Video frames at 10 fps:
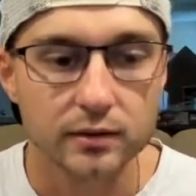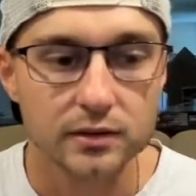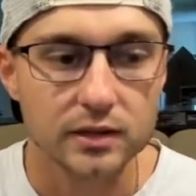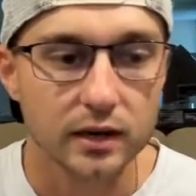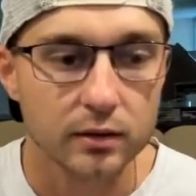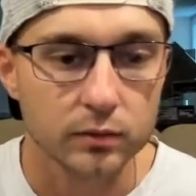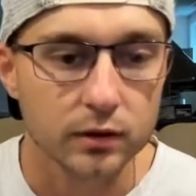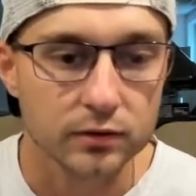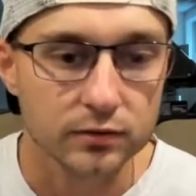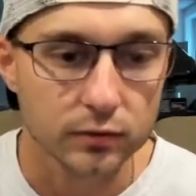The second
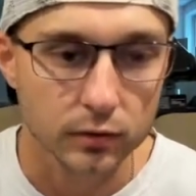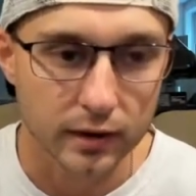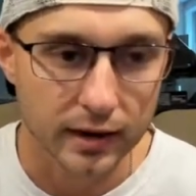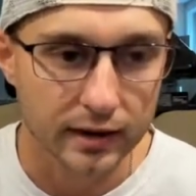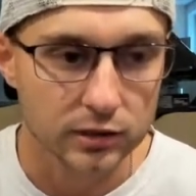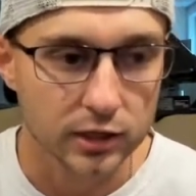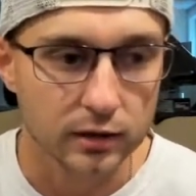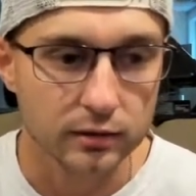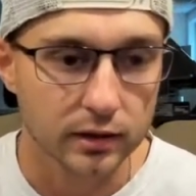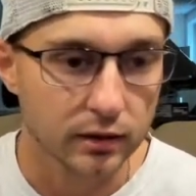one is for
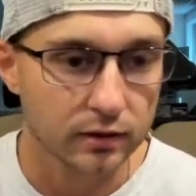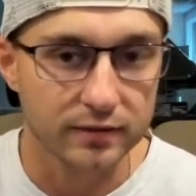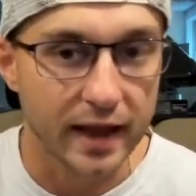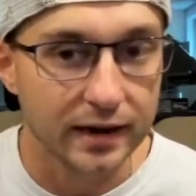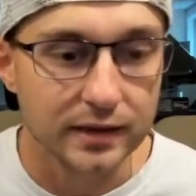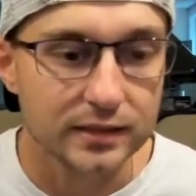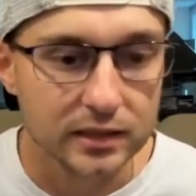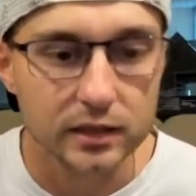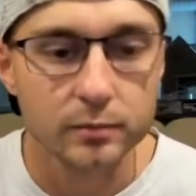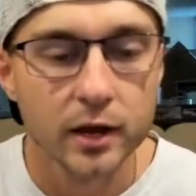NHL gear of any
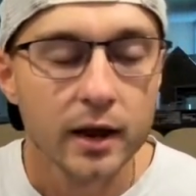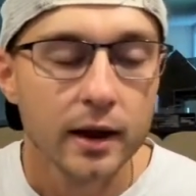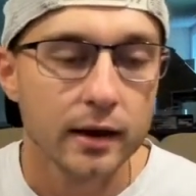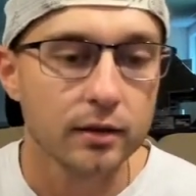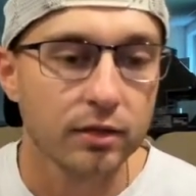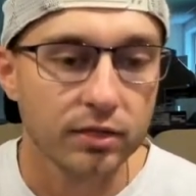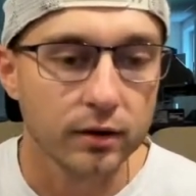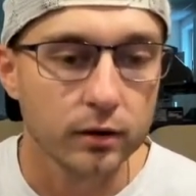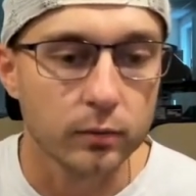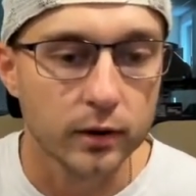team. And the
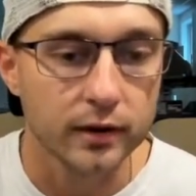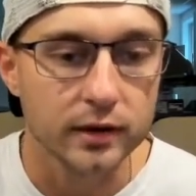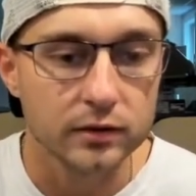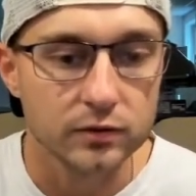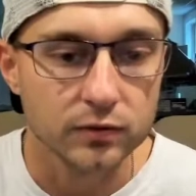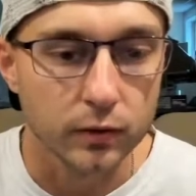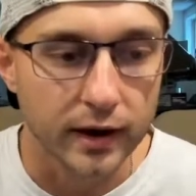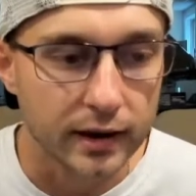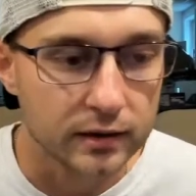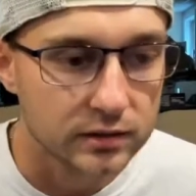third one is for
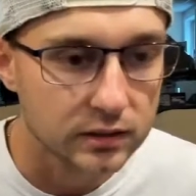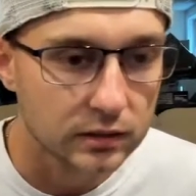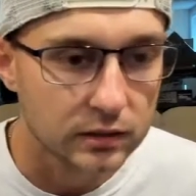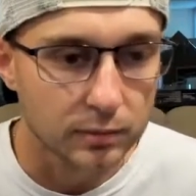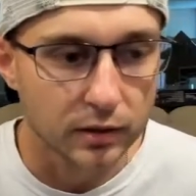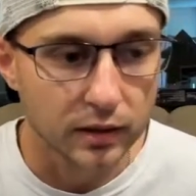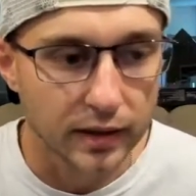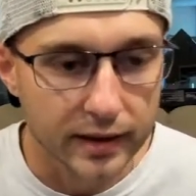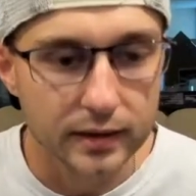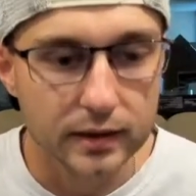
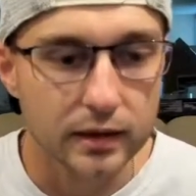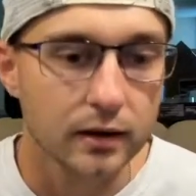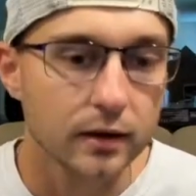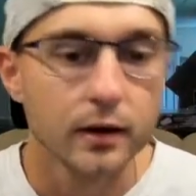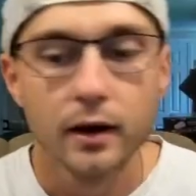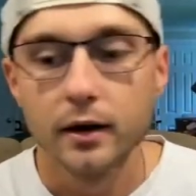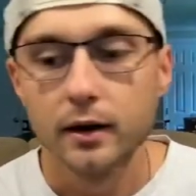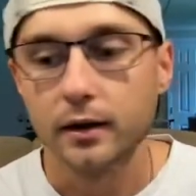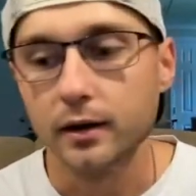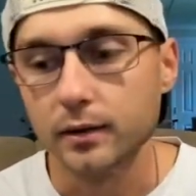NCAA gear.
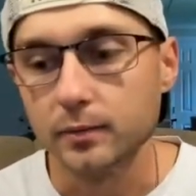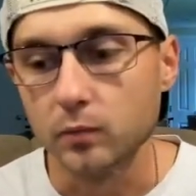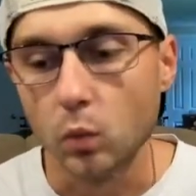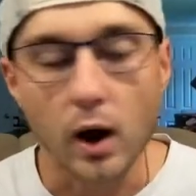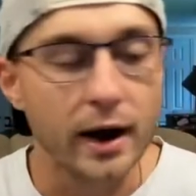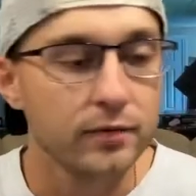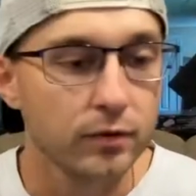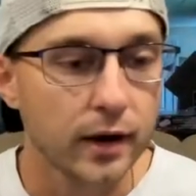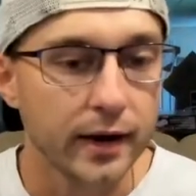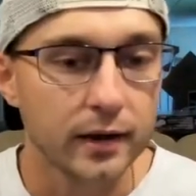Wide
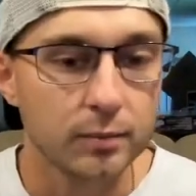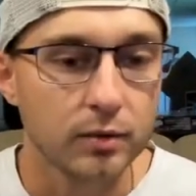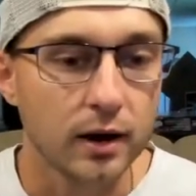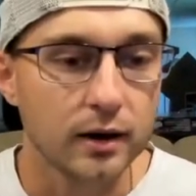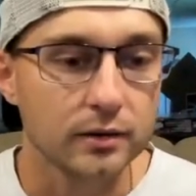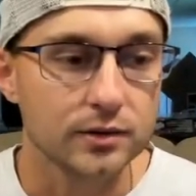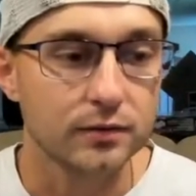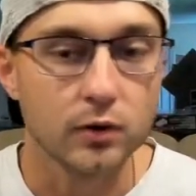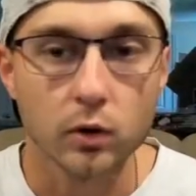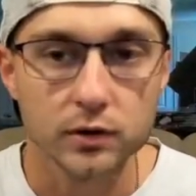variety of products.
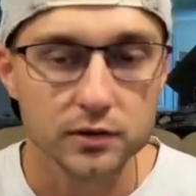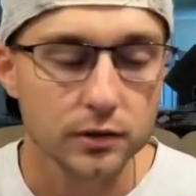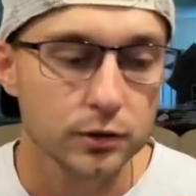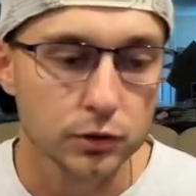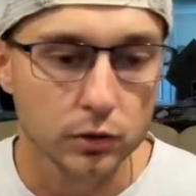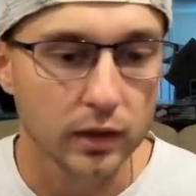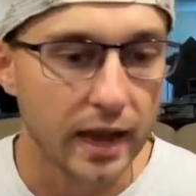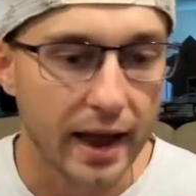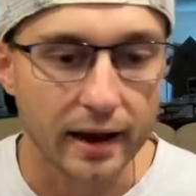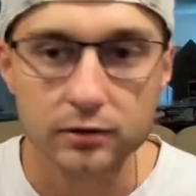Of course, the usual
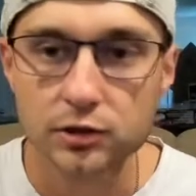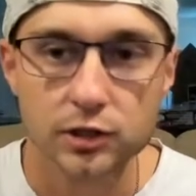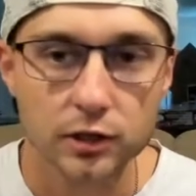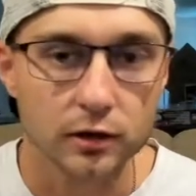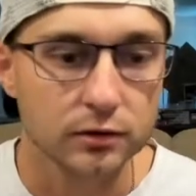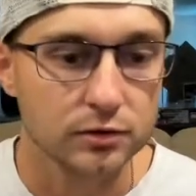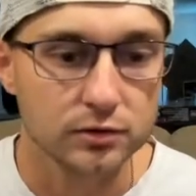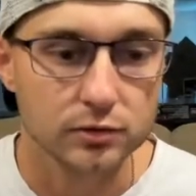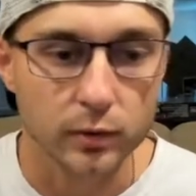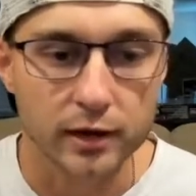hats,
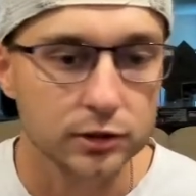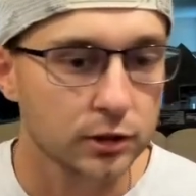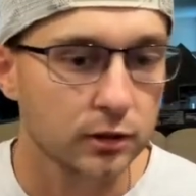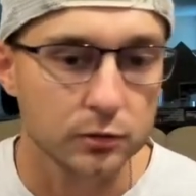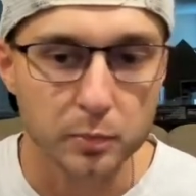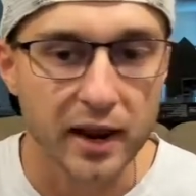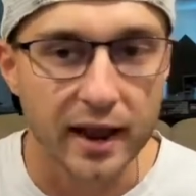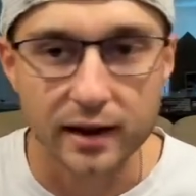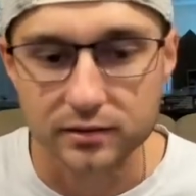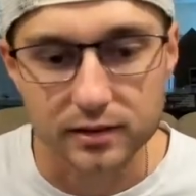shirts, sweatshirts,
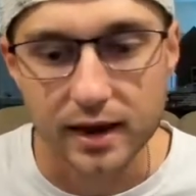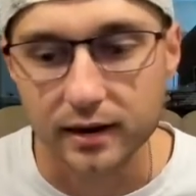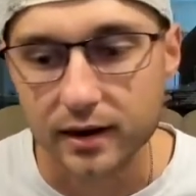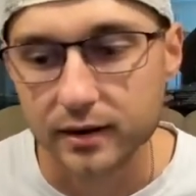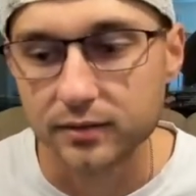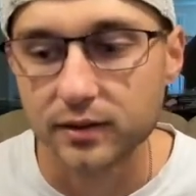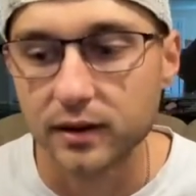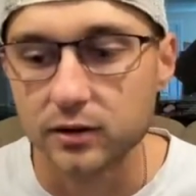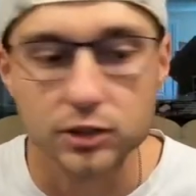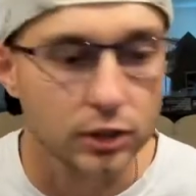pants, that kind of
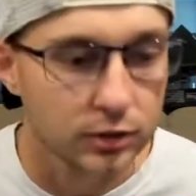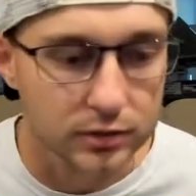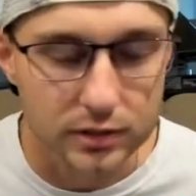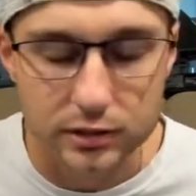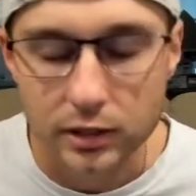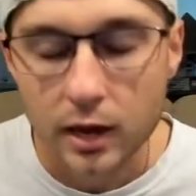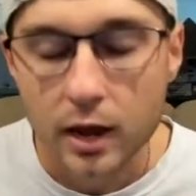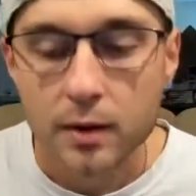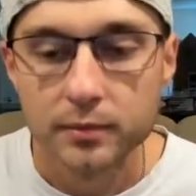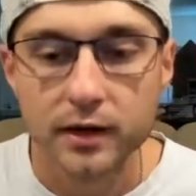thing, jerseys.
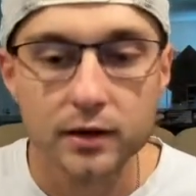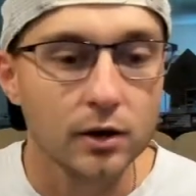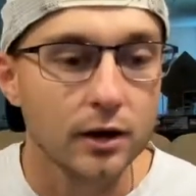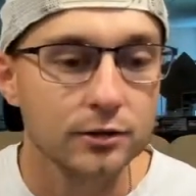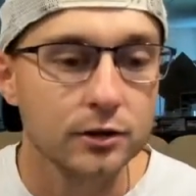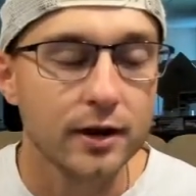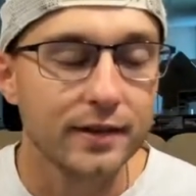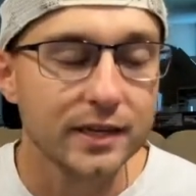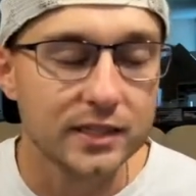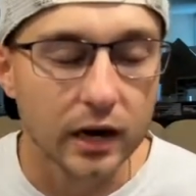But then you also have
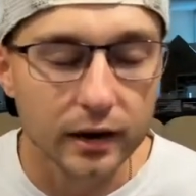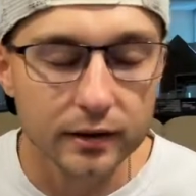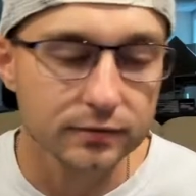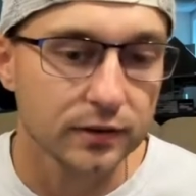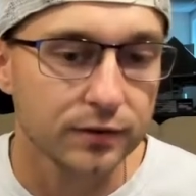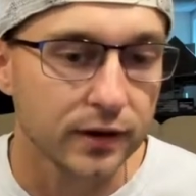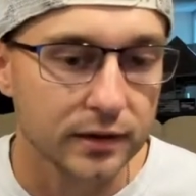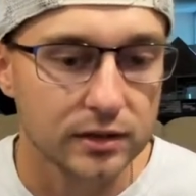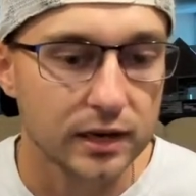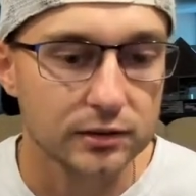a ton of different
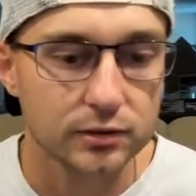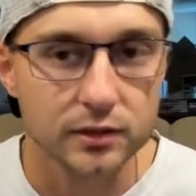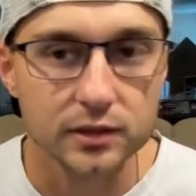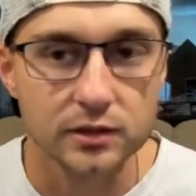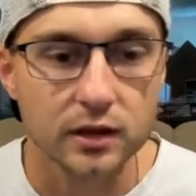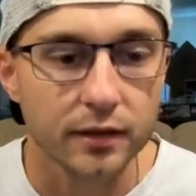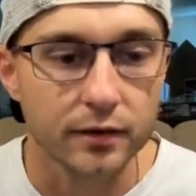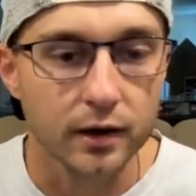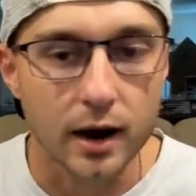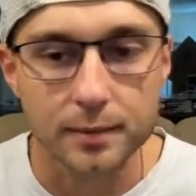accessories and
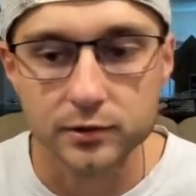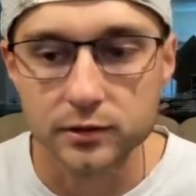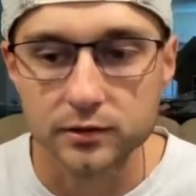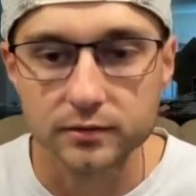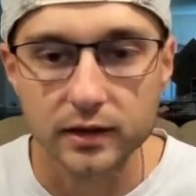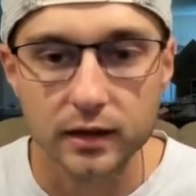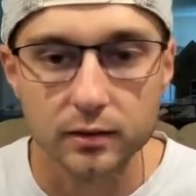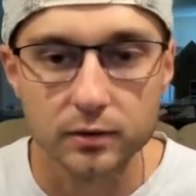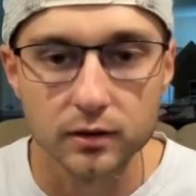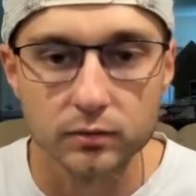other options
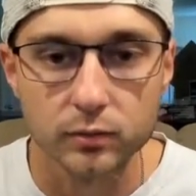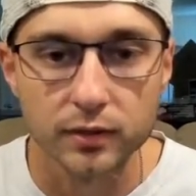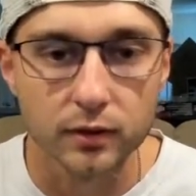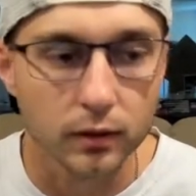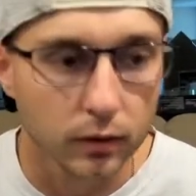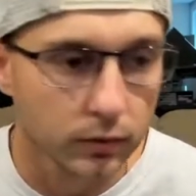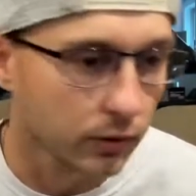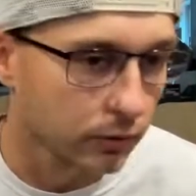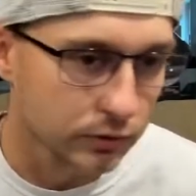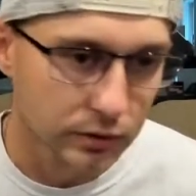available with the
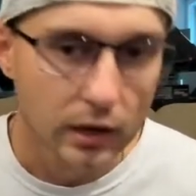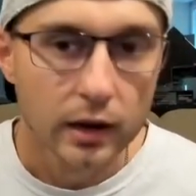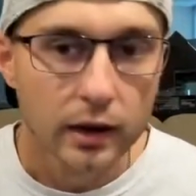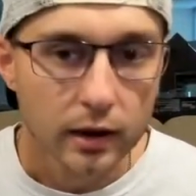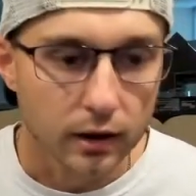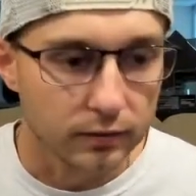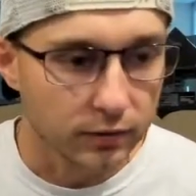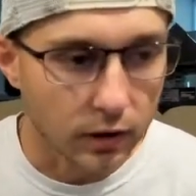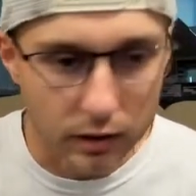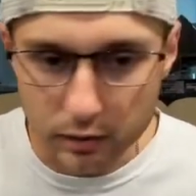logos of
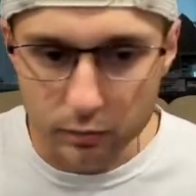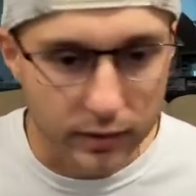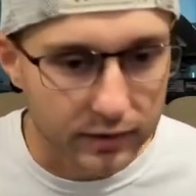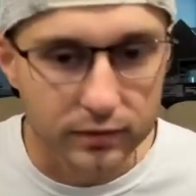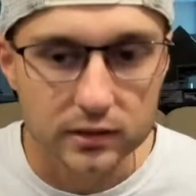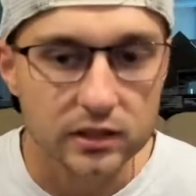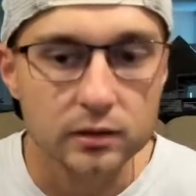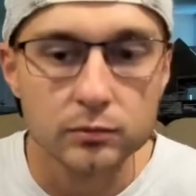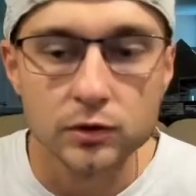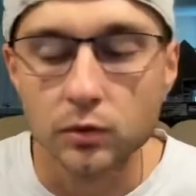whatever
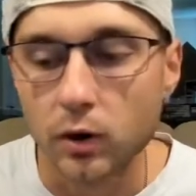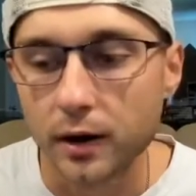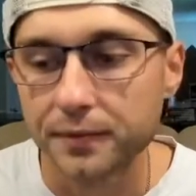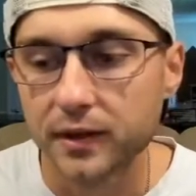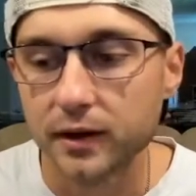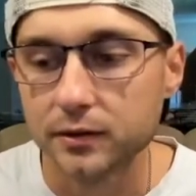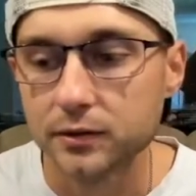teams you want there.